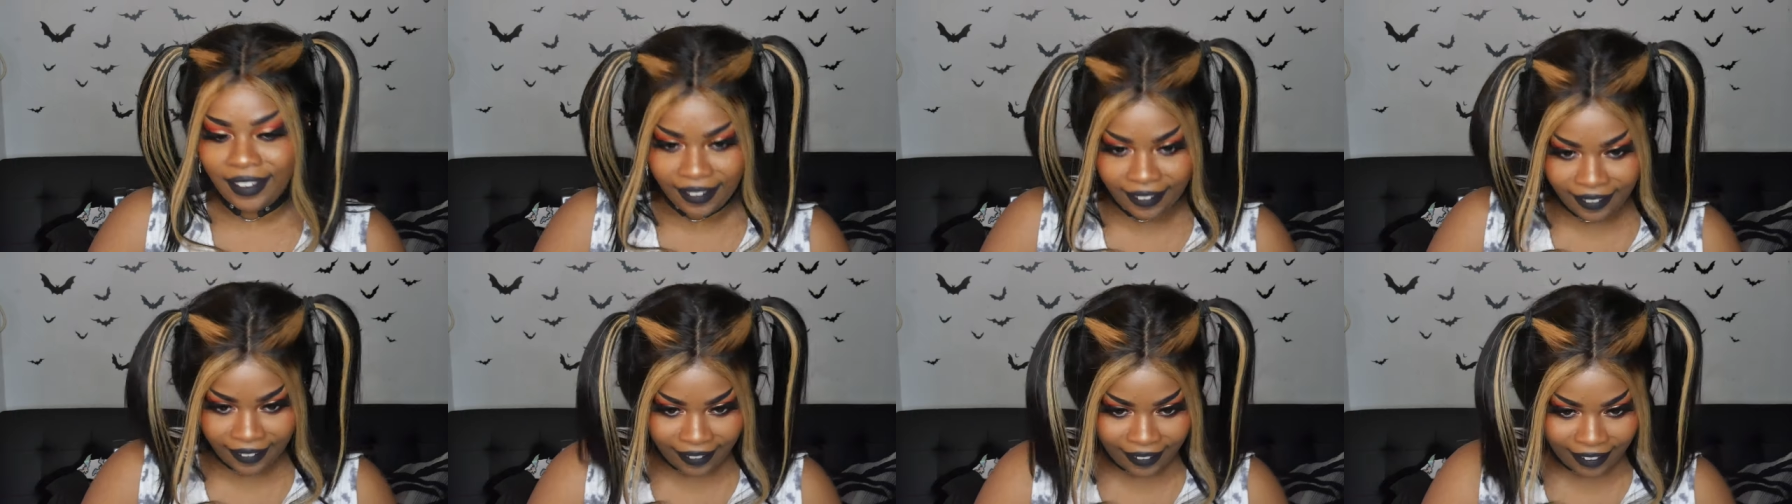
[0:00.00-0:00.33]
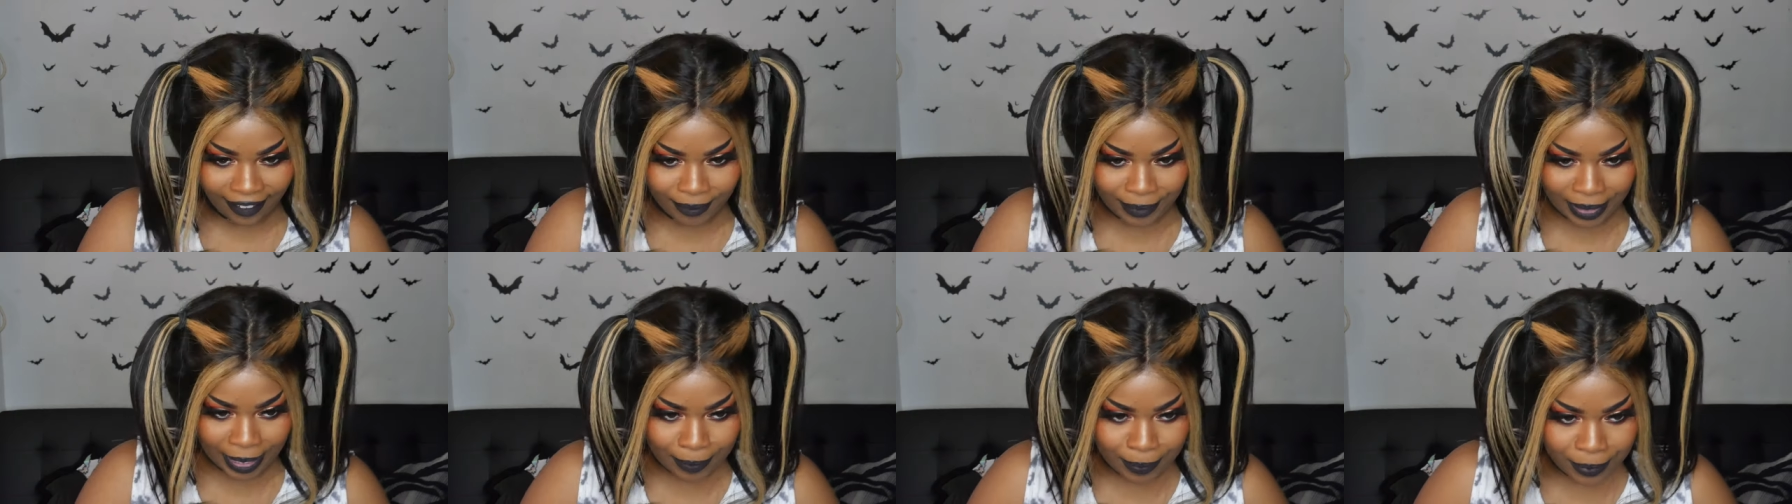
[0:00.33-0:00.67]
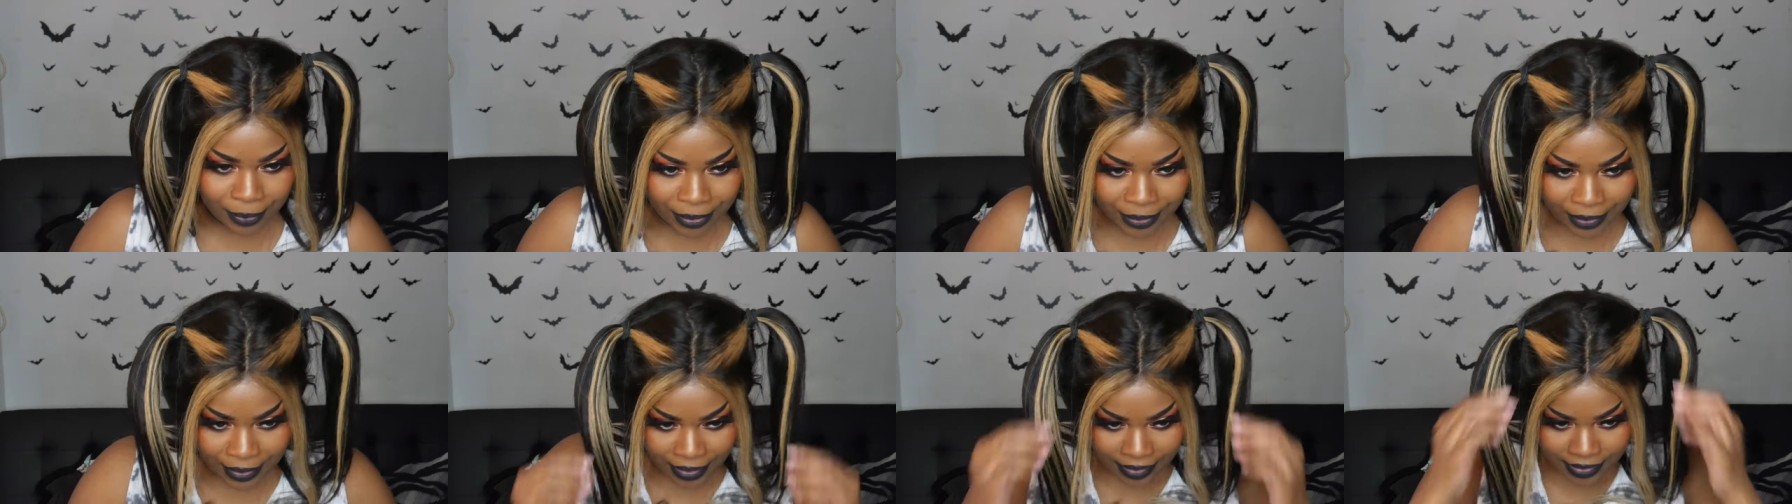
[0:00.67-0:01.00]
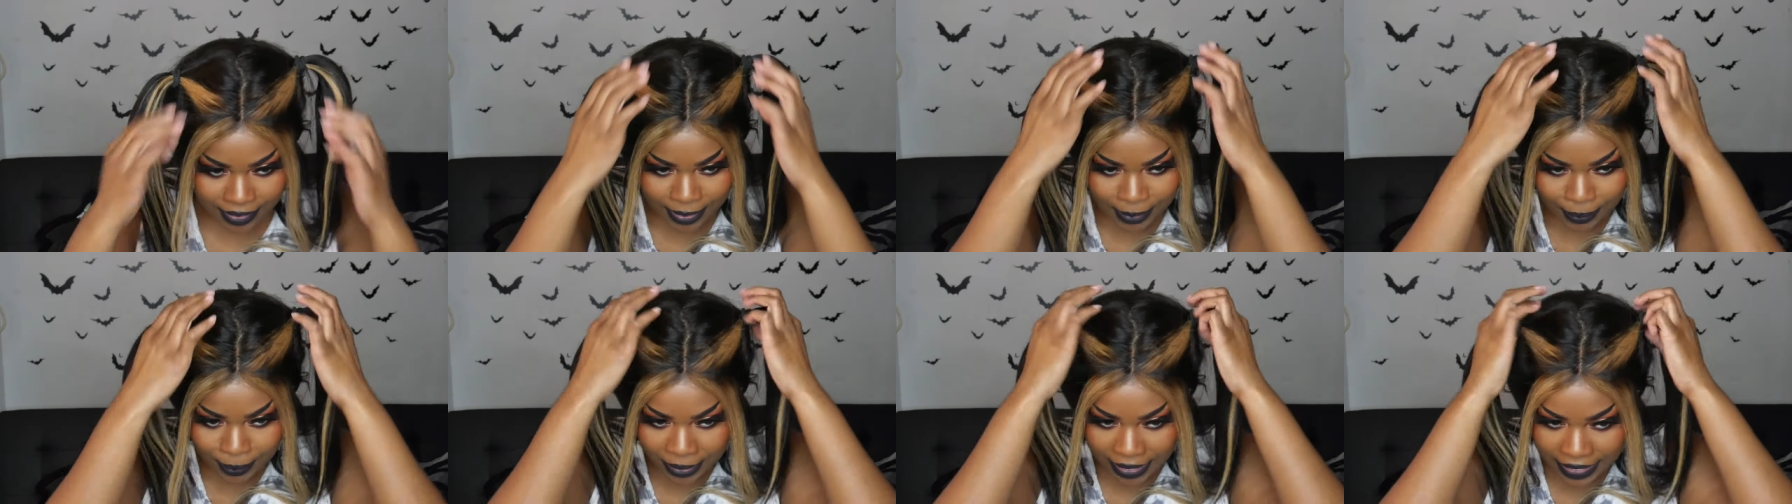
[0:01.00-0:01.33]
Um, I put on
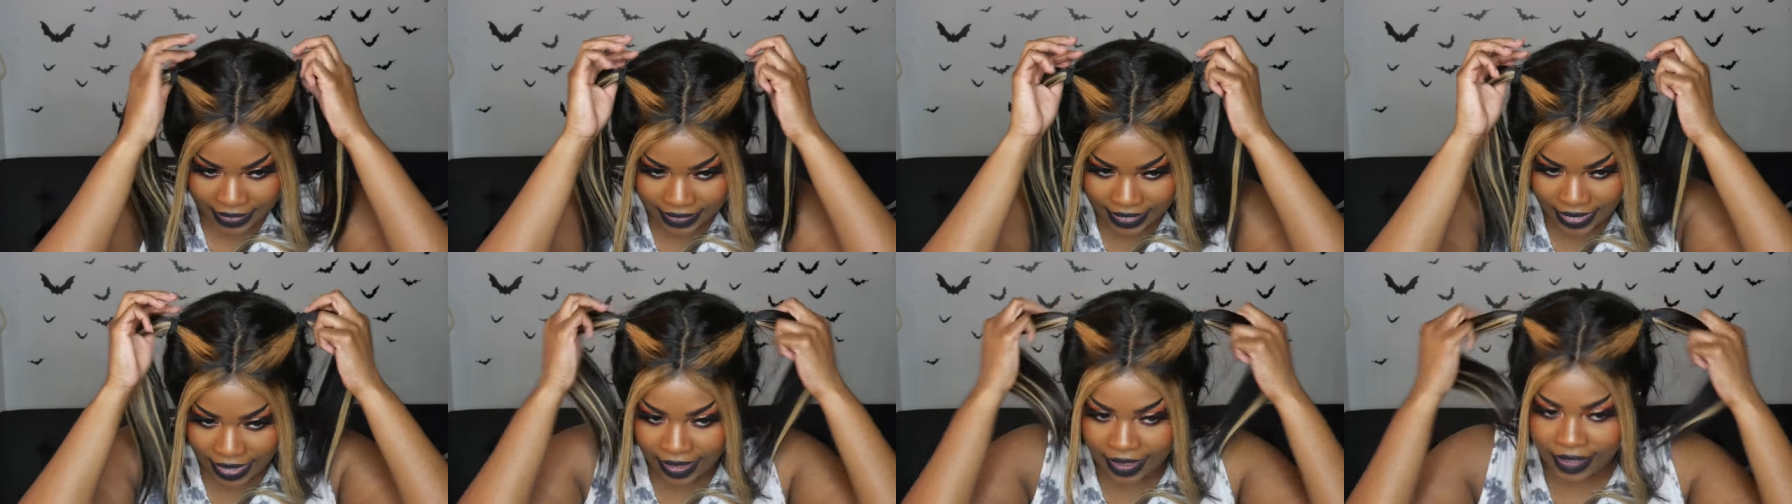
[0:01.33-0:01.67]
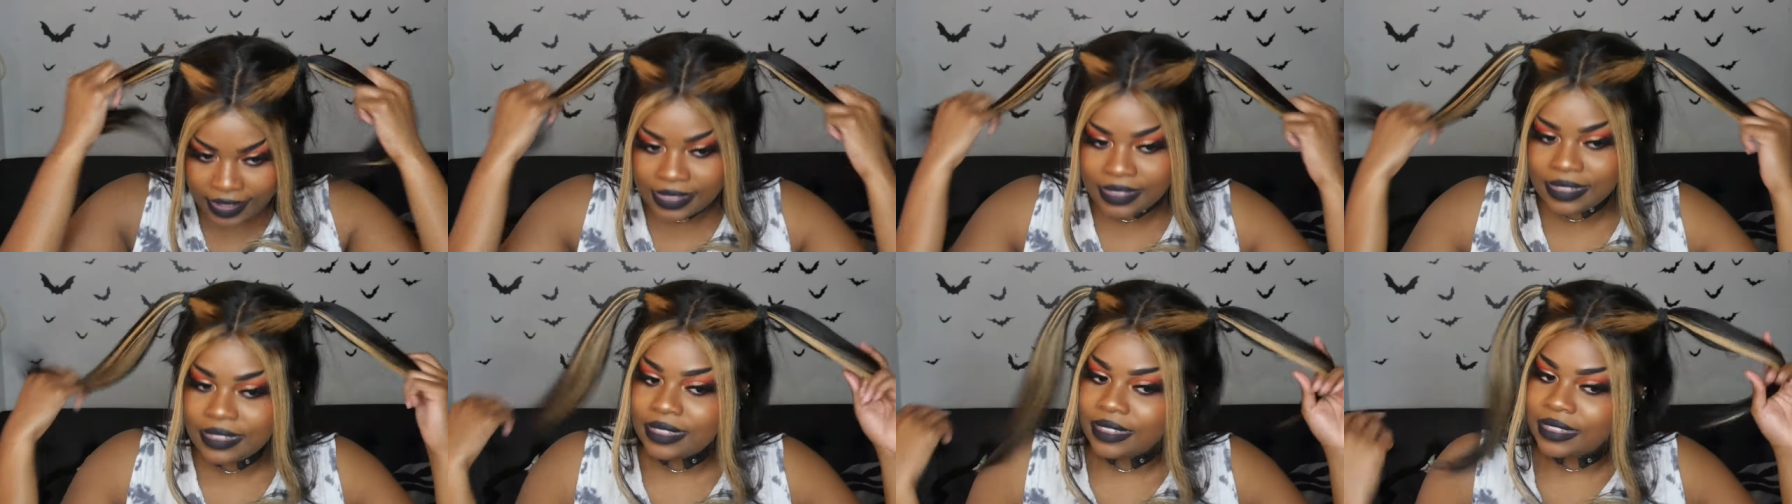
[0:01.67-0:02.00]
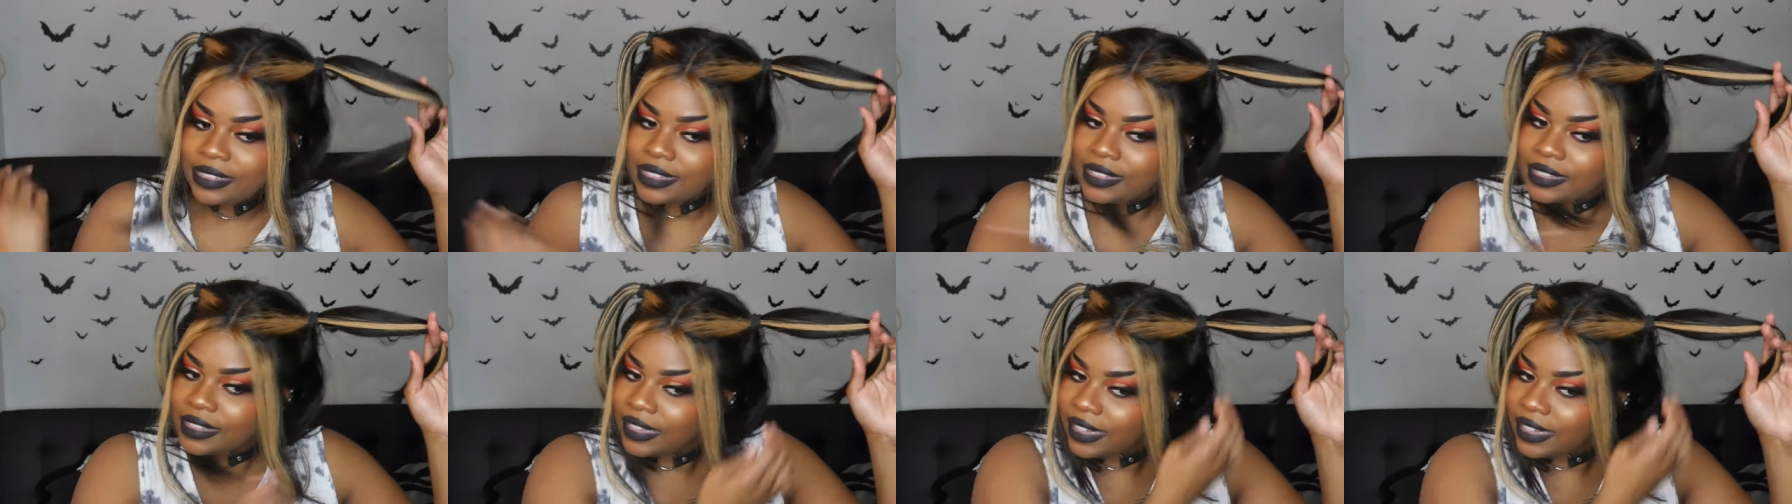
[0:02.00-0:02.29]
some pigtails